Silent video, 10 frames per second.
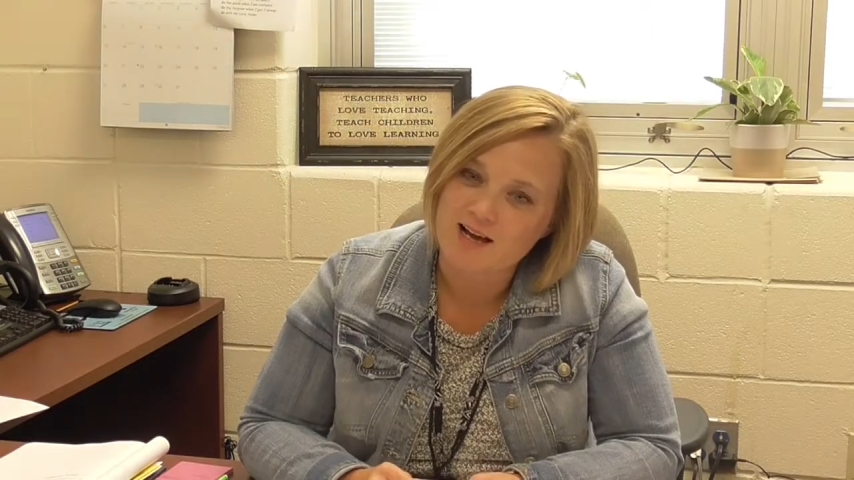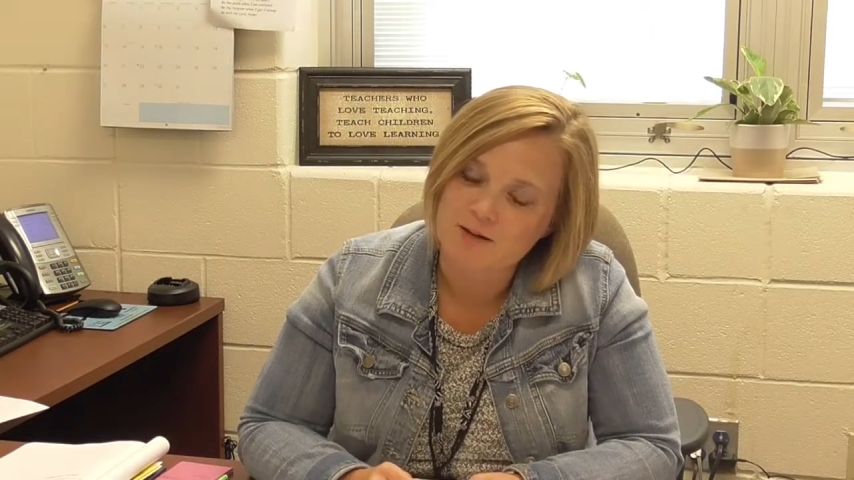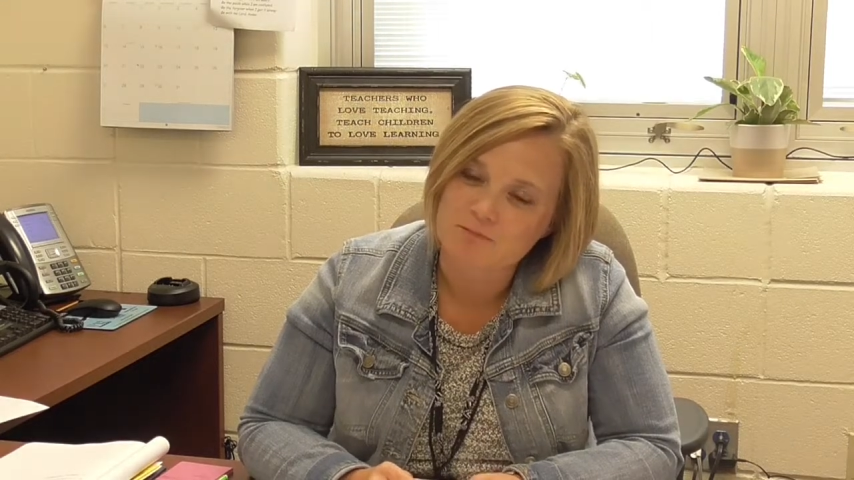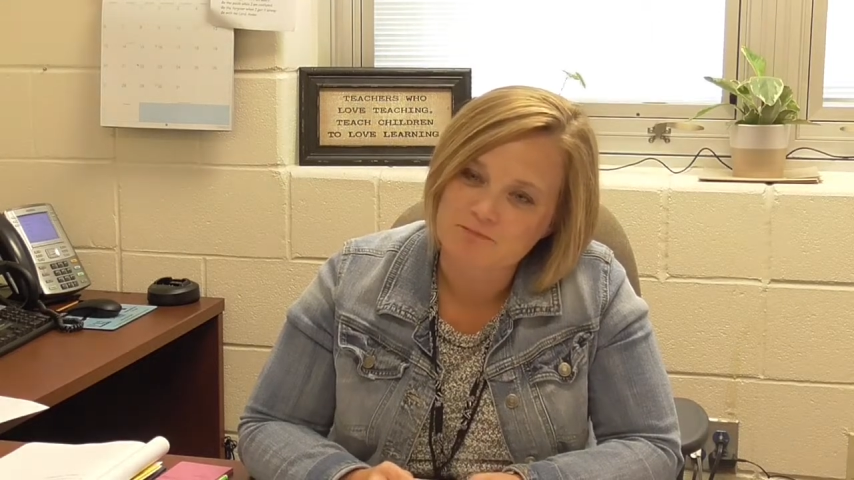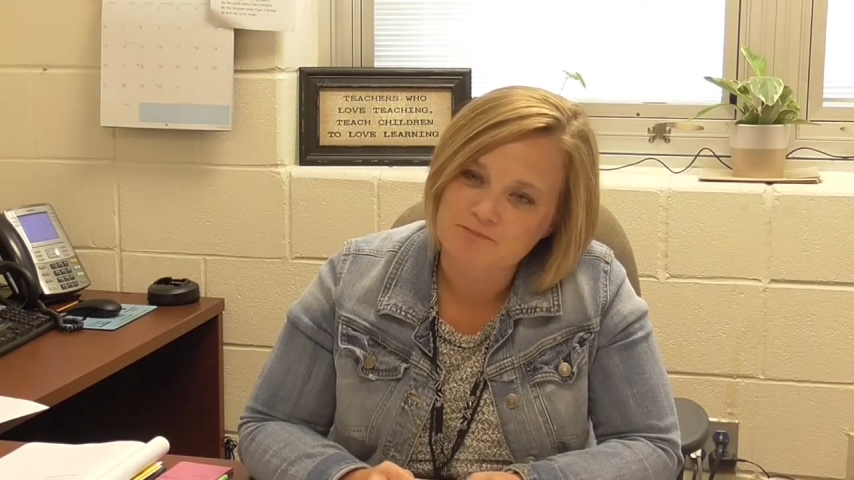
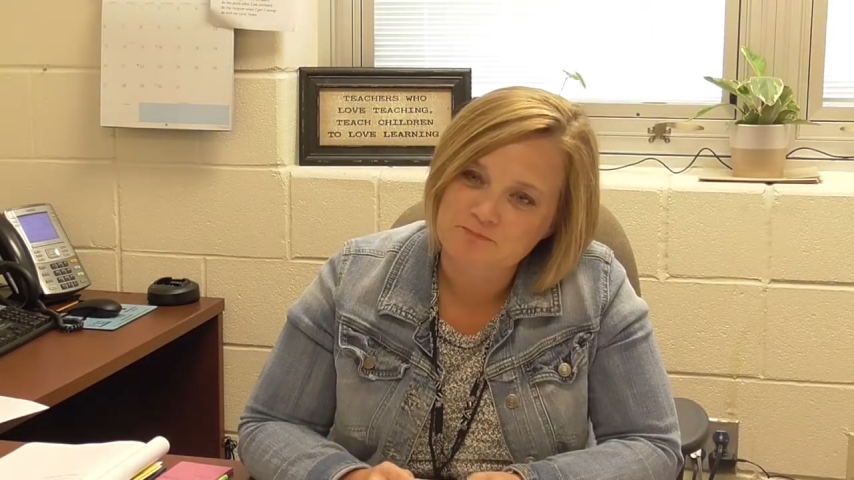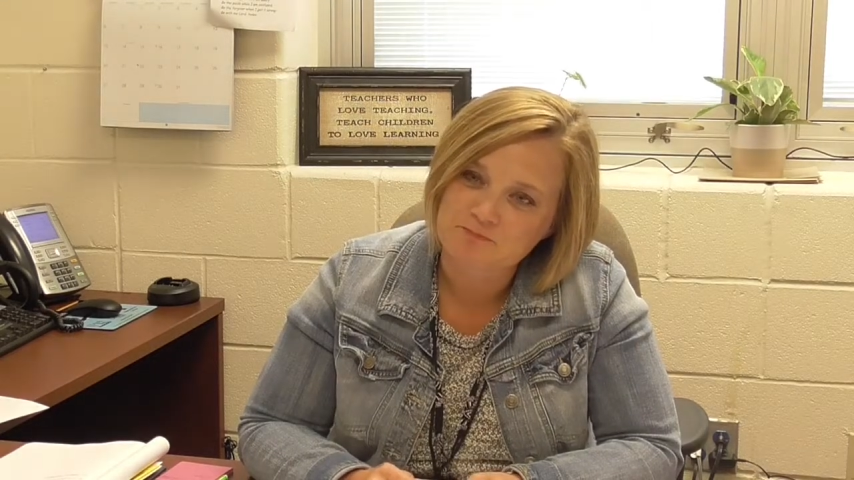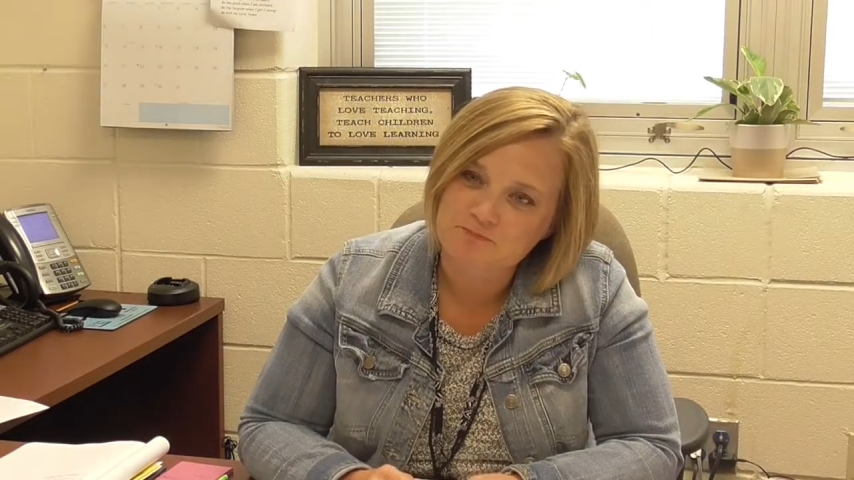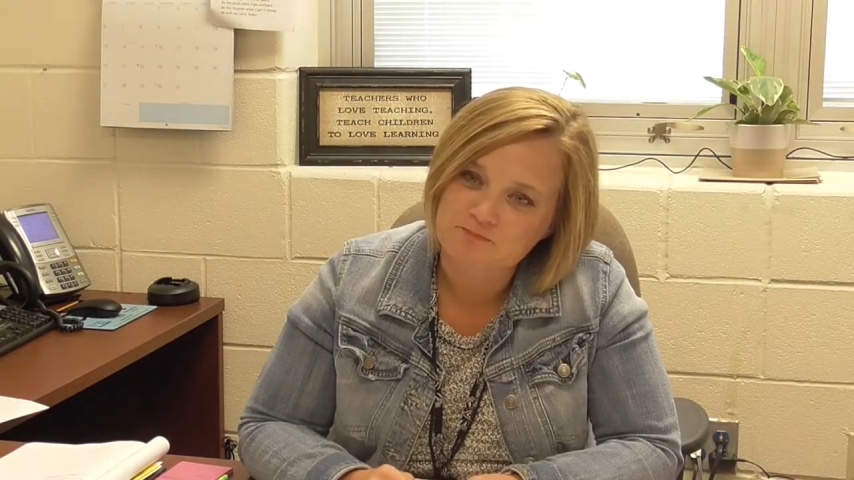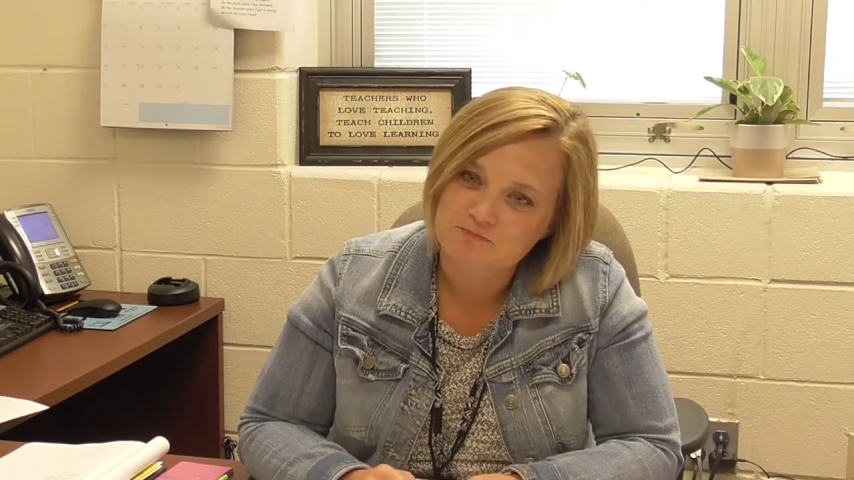um,
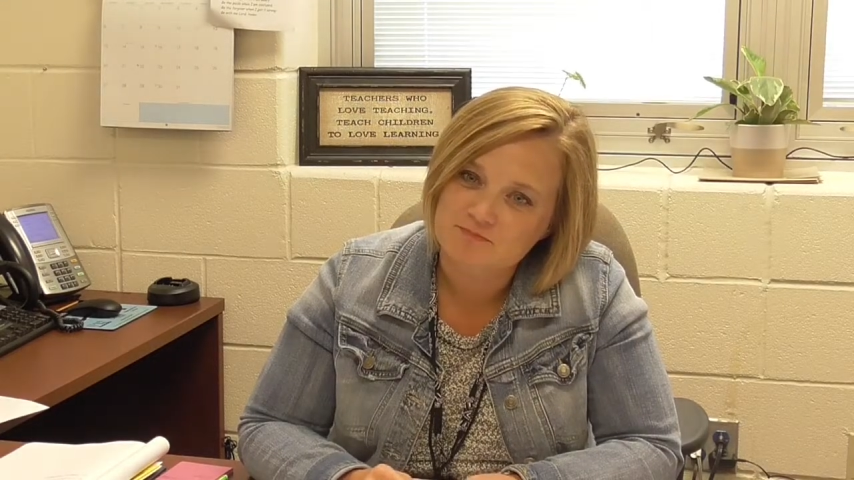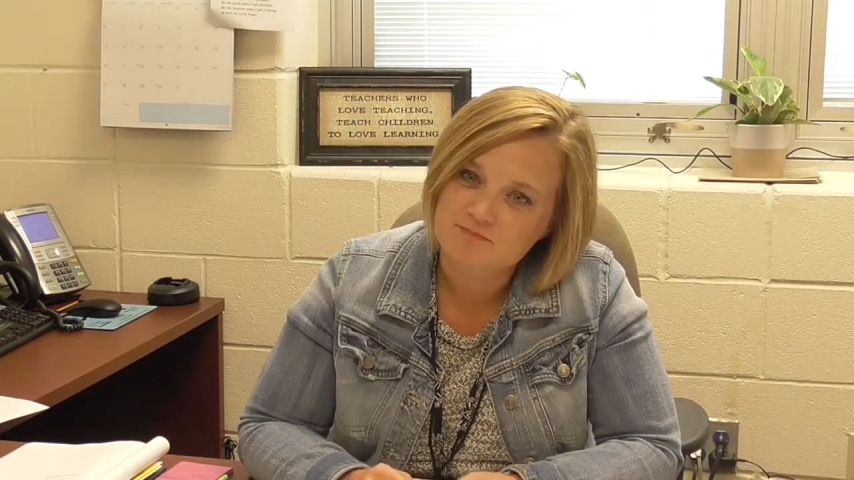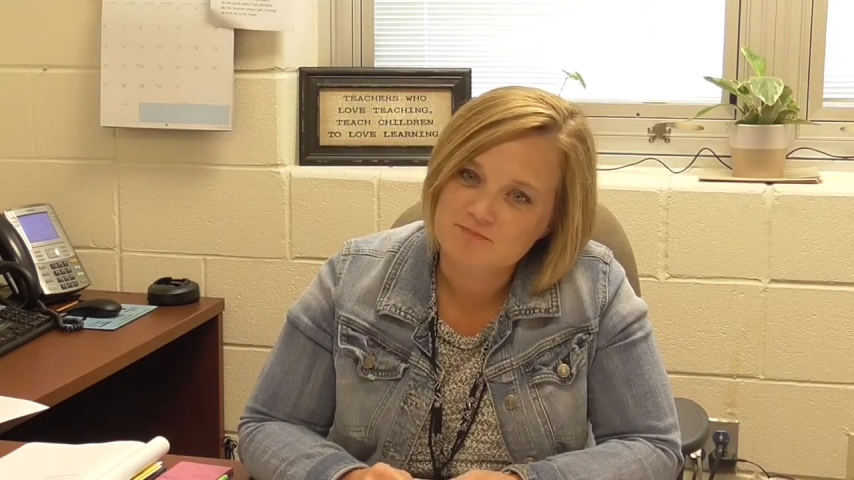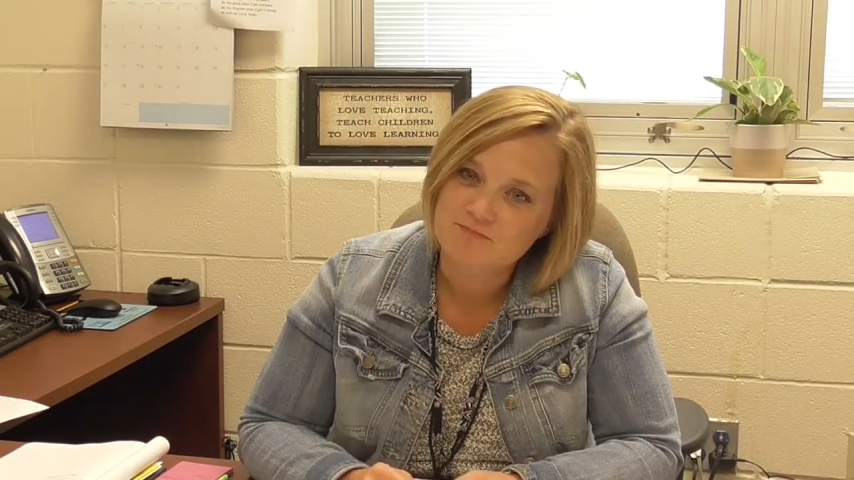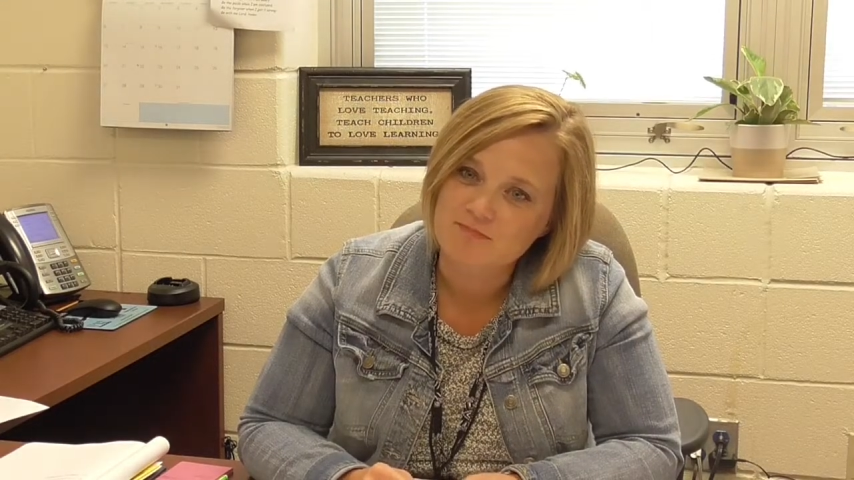
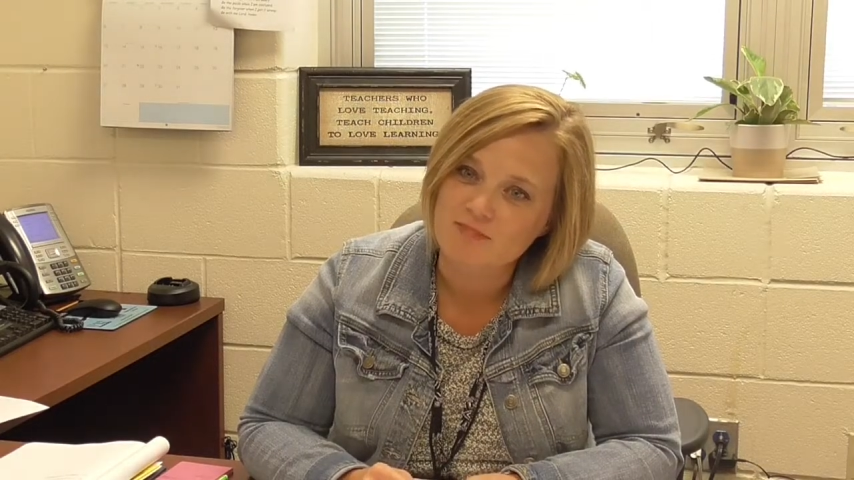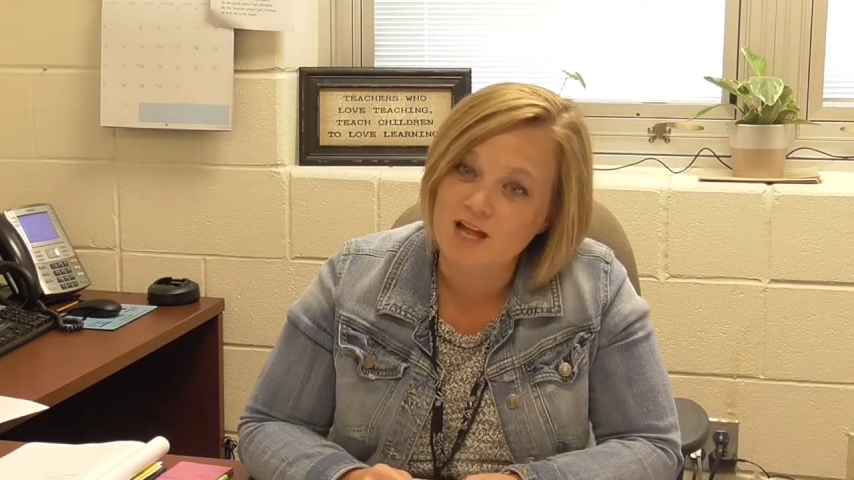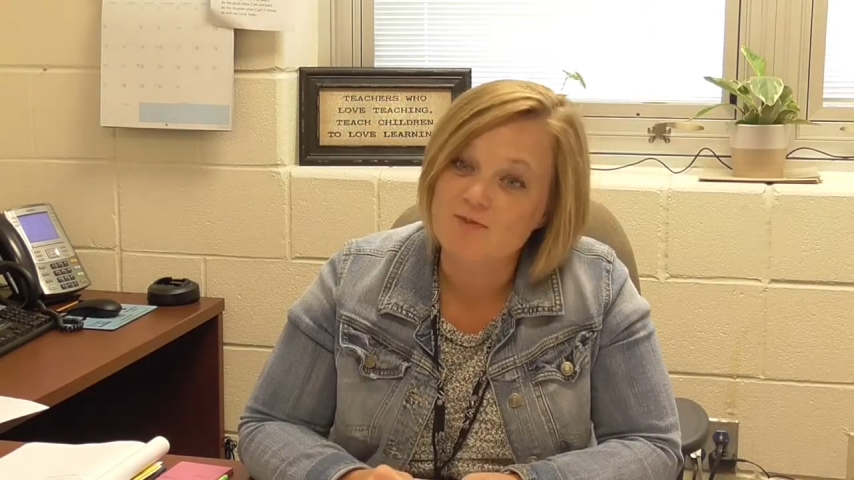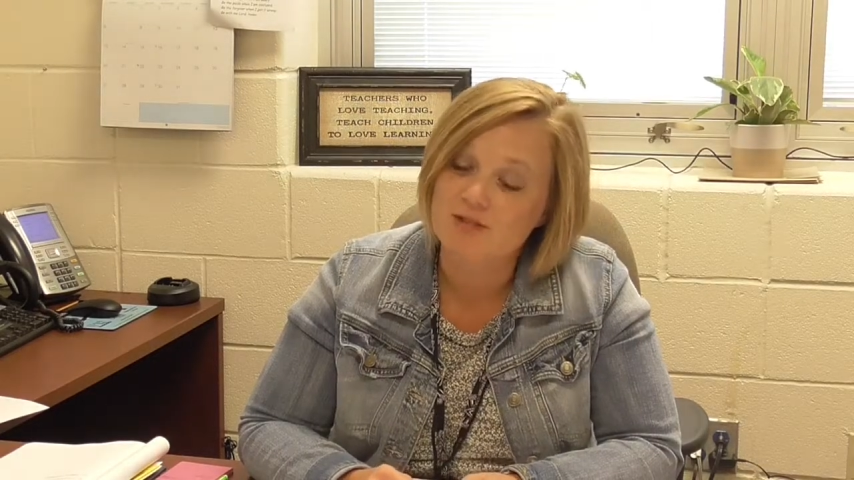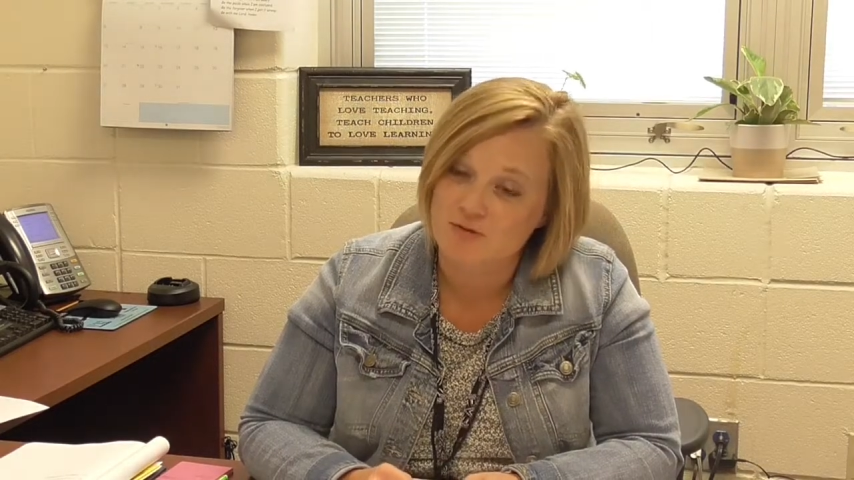
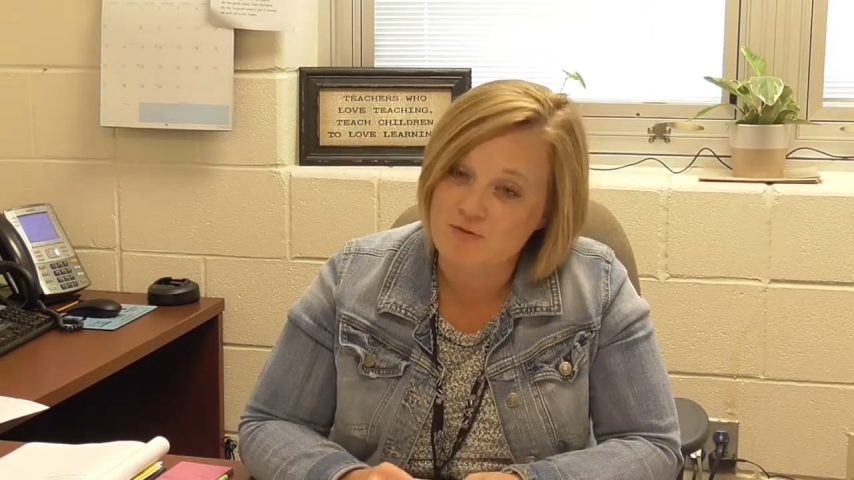I was